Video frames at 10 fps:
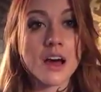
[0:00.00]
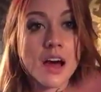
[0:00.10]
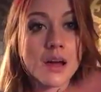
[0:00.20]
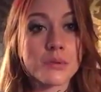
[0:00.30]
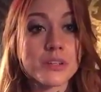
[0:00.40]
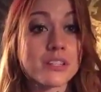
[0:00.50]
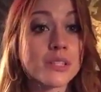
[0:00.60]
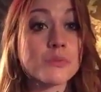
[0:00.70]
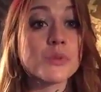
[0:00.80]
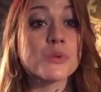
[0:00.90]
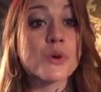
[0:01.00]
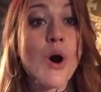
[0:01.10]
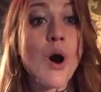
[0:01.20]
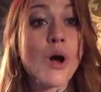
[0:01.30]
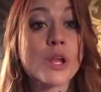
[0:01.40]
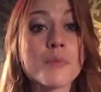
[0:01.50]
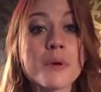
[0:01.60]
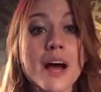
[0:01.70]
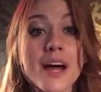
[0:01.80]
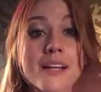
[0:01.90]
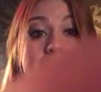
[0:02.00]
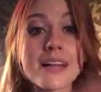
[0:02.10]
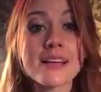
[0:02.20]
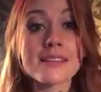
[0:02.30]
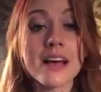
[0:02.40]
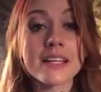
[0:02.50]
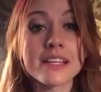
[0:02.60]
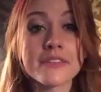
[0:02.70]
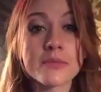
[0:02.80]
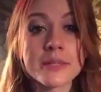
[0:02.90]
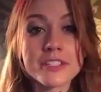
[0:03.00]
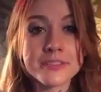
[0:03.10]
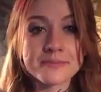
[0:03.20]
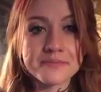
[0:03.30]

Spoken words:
I will keep you all apprised as I get information.